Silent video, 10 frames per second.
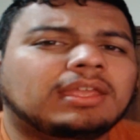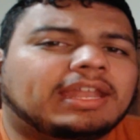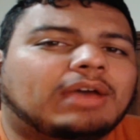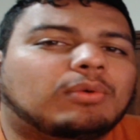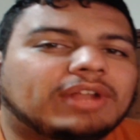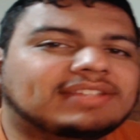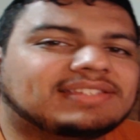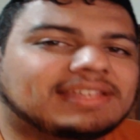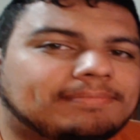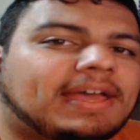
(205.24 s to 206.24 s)
And now when I
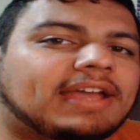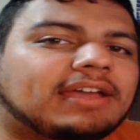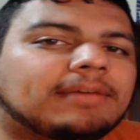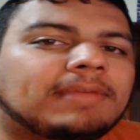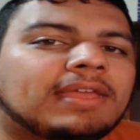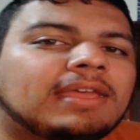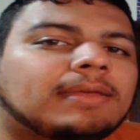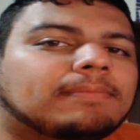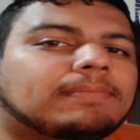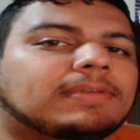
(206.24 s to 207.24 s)
say backup,
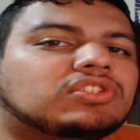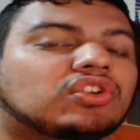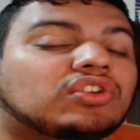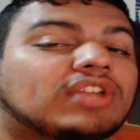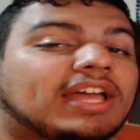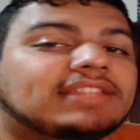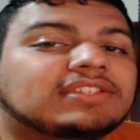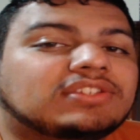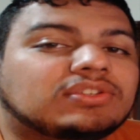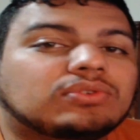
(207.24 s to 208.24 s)
be sure not
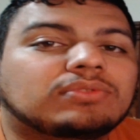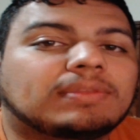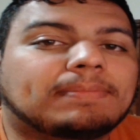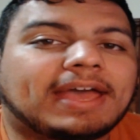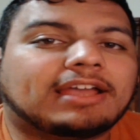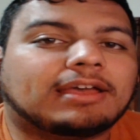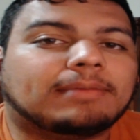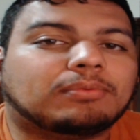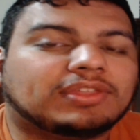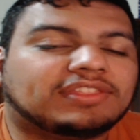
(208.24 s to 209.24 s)
to do the
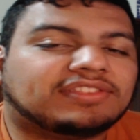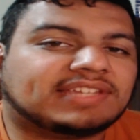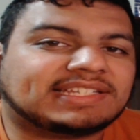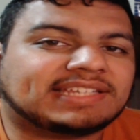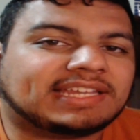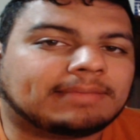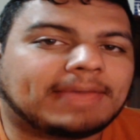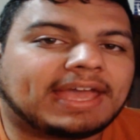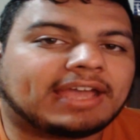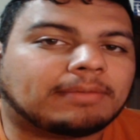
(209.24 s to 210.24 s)
backup with titanium
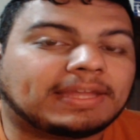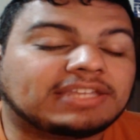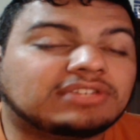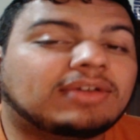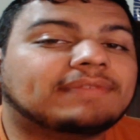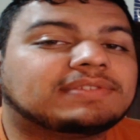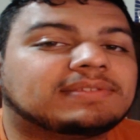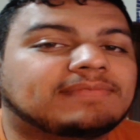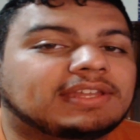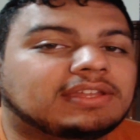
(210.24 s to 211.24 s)
backup. I do have
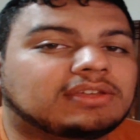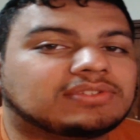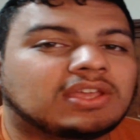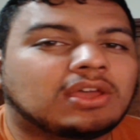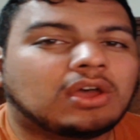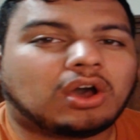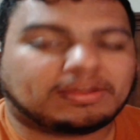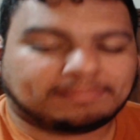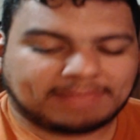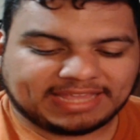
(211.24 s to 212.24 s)
some videos
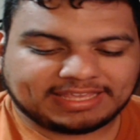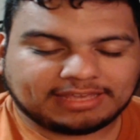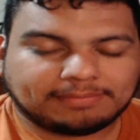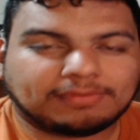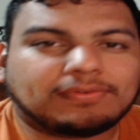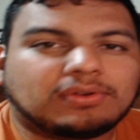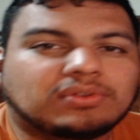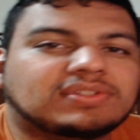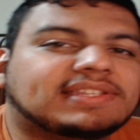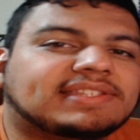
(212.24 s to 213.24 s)
on backing up your
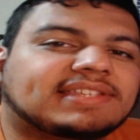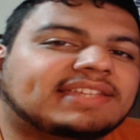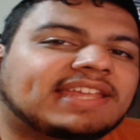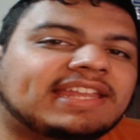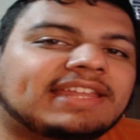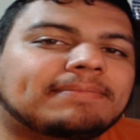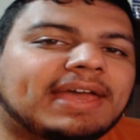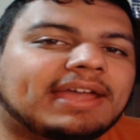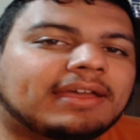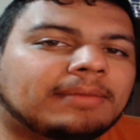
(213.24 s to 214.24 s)
phone using titanium
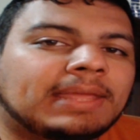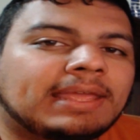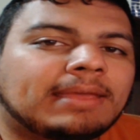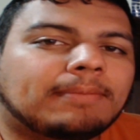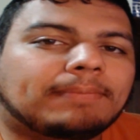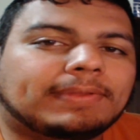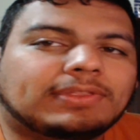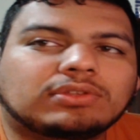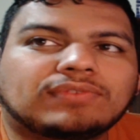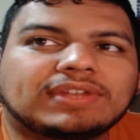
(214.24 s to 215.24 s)
backup,
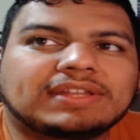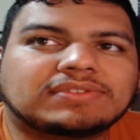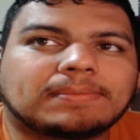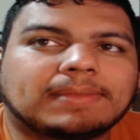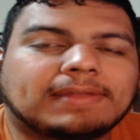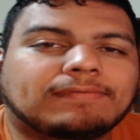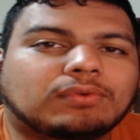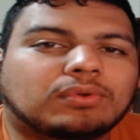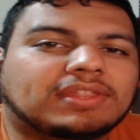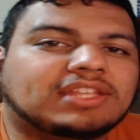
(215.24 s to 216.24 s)
but those videos are meant
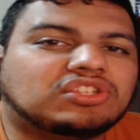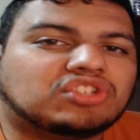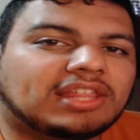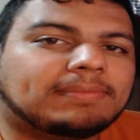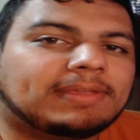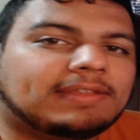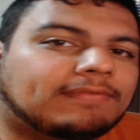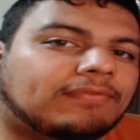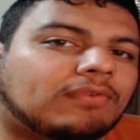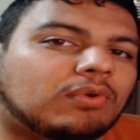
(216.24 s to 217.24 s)
for the Jelly
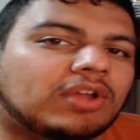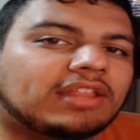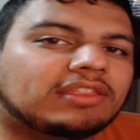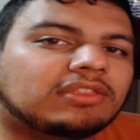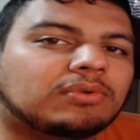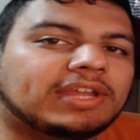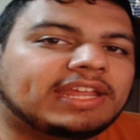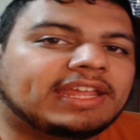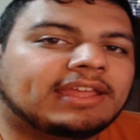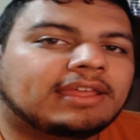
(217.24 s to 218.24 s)
Bean
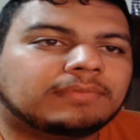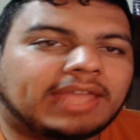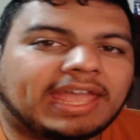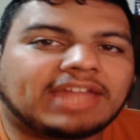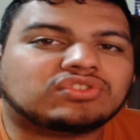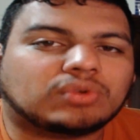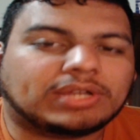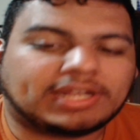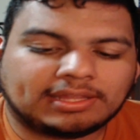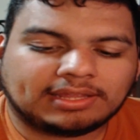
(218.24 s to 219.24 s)
4.3
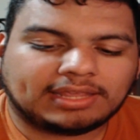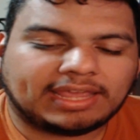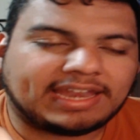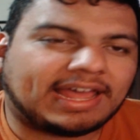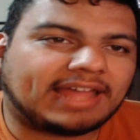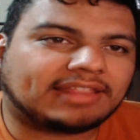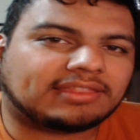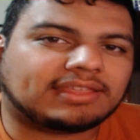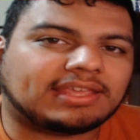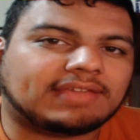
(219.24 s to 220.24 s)
Android and not
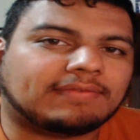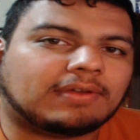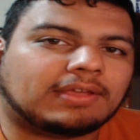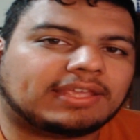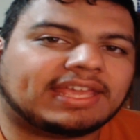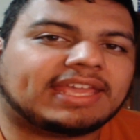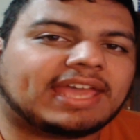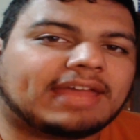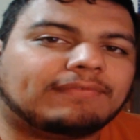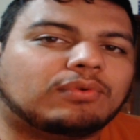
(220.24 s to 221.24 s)
the
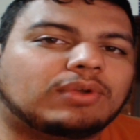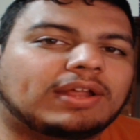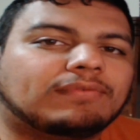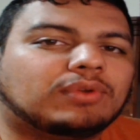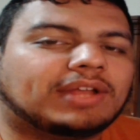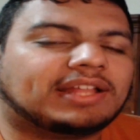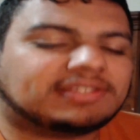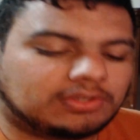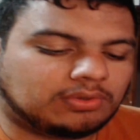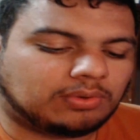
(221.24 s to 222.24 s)
KitKat
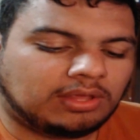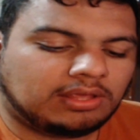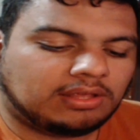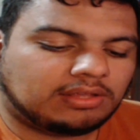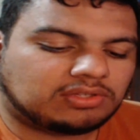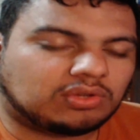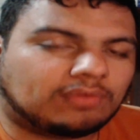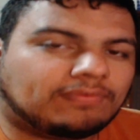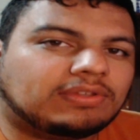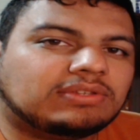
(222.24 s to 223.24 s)
4.4.2.
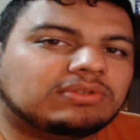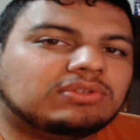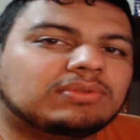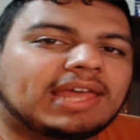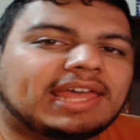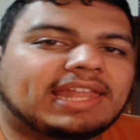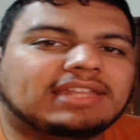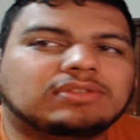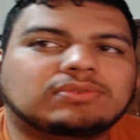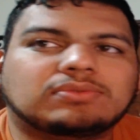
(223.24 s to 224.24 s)
So if you do that
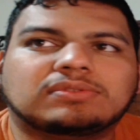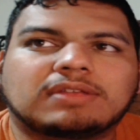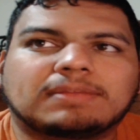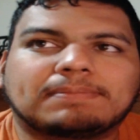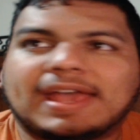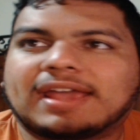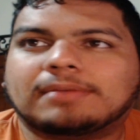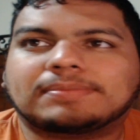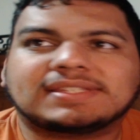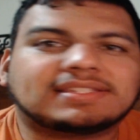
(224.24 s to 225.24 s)
and you back
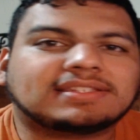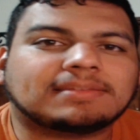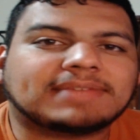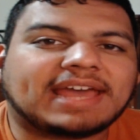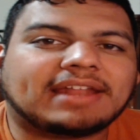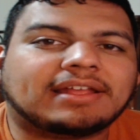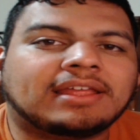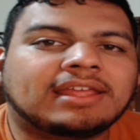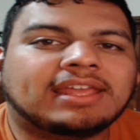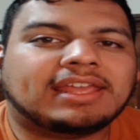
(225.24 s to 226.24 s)
up system
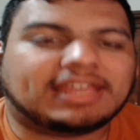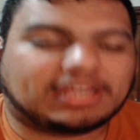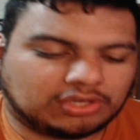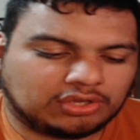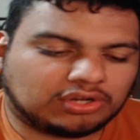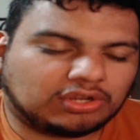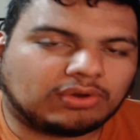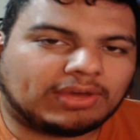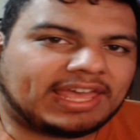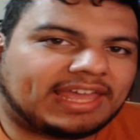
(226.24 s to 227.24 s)
data, it could
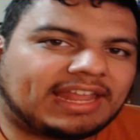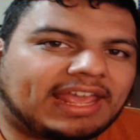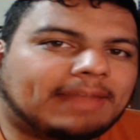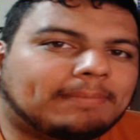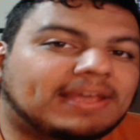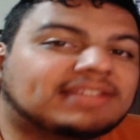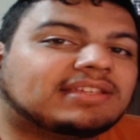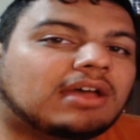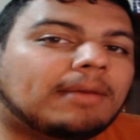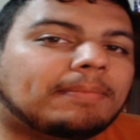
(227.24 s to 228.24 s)
go ahead and
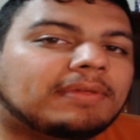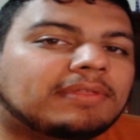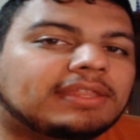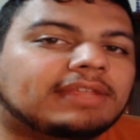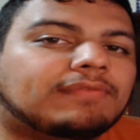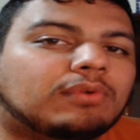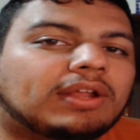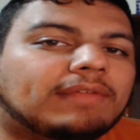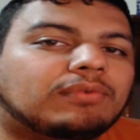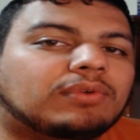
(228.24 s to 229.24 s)
mess up the
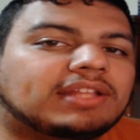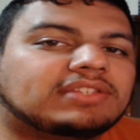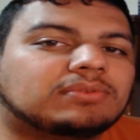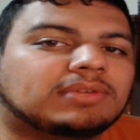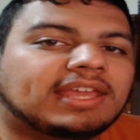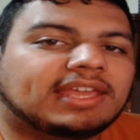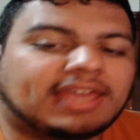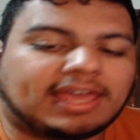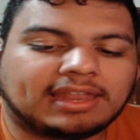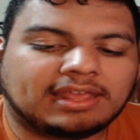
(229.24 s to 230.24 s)
4.4.2
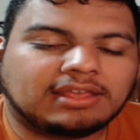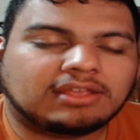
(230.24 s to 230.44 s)
KitKat.